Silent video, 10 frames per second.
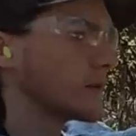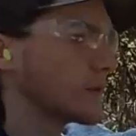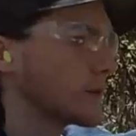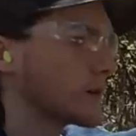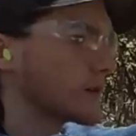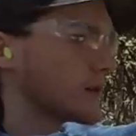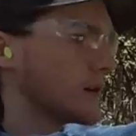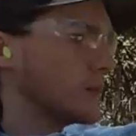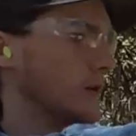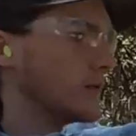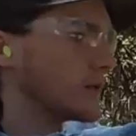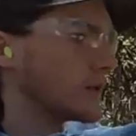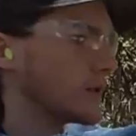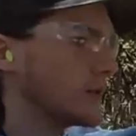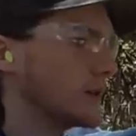Our rear sight moved a
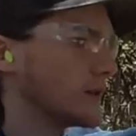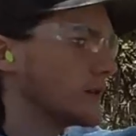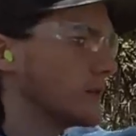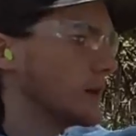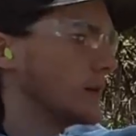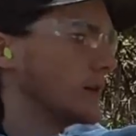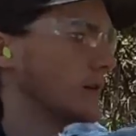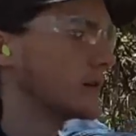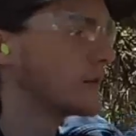little bit, so maybe